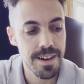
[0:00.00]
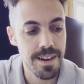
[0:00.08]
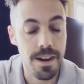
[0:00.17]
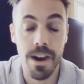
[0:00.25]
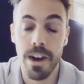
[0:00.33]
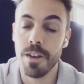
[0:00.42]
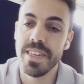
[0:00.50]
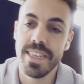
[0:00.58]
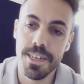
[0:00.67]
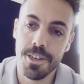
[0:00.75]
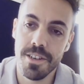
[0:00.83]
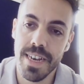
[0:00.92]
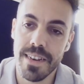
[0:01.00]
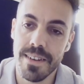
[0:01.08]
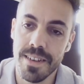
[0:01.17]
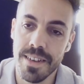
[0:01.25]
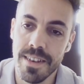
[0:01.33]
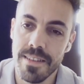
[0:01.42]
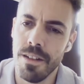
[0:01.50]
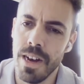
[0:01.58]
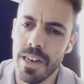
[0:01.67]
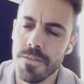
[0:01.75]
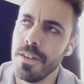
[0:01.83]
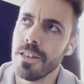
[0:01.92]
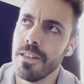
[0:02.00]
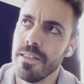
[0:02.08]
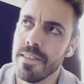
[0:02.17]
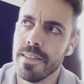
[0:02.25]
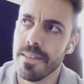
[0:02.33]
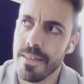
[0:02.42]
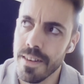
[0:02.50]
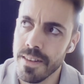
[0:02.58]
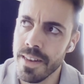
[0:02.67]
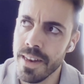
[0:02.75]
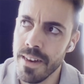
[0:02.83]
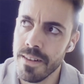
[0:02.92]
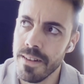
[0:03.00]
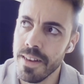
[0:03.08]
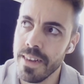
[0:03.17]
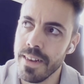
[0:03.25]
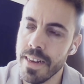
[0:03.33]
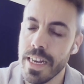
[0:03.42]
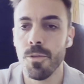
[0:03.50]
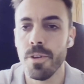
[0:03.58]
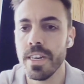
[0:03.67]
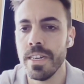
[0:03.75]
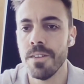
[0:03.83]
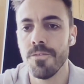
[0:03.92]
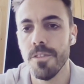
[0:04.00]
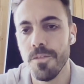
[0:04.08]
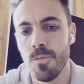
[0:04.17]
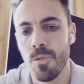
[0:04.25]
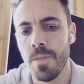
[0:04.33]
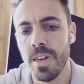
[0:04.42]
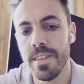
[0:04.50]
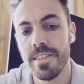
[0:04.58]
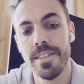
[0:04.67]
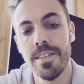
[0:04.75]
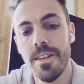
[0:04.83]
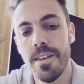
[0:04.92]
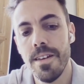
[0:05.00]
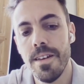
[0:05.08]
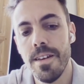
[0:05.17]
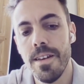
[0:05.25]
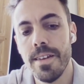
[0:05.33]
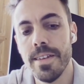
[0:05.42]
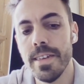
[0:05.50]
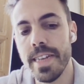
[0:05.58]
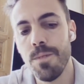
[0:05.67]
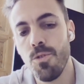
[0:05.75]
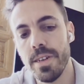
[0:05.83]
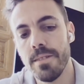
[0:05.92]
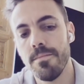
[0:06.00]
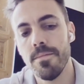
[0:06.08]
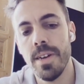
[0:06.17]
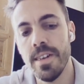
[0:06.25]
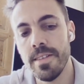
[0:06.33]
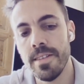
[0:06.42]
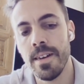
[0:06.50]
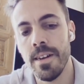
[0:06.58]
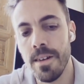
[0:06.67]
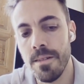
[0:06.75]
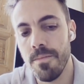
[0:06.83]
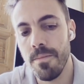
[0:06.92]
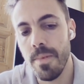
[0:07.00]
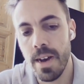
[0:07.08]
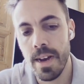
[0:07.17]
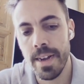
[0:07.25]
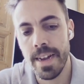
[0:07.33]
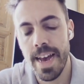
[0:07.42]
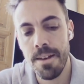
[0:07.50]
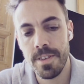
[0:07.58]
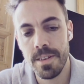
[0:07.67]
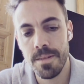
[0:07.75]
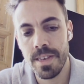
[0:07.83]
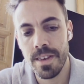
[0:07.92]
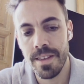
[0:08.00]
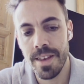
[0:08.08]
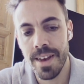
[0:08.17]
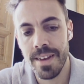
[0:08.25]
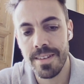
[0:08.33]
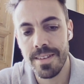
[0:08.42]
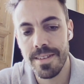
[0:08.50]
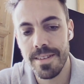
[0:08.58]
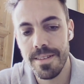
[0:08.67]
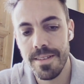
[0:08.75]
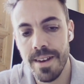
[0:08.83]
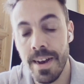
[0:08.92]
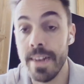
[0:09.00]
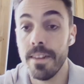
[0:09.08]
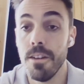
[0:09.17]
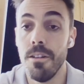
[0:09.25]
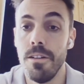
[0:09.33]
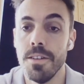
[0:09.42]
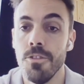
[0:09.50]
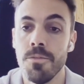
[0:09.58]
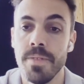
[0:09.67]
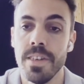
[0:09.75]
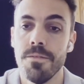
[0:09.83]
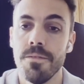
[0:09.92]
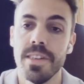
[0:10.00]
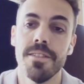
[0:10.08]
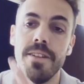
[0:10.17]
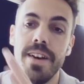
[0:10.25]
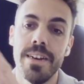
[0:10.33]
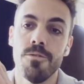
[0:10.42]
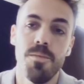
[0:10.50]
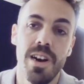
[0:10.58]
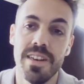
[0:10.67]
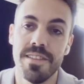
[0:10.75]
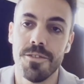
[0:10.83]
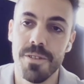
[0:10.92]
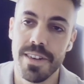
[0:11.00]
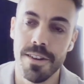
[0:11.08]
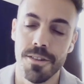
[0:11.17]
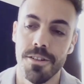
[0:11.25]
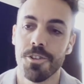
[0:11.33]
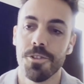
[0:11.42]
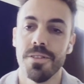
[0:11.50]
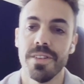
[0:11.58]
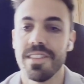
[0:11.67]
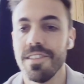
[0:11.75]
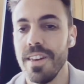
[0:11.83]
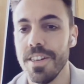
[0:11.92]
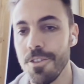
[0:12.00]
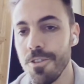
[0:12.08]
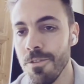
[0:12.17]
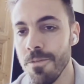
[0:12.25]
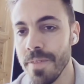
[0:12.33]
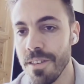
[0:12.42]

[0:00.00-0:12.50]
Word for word: uh, augmentation techniques the loss functions and things like that and i kept working on it for a few more months and at that point i'd, uh, I'd have something that i'd call yolo v3 so i had a repository called ultralytics slash yolo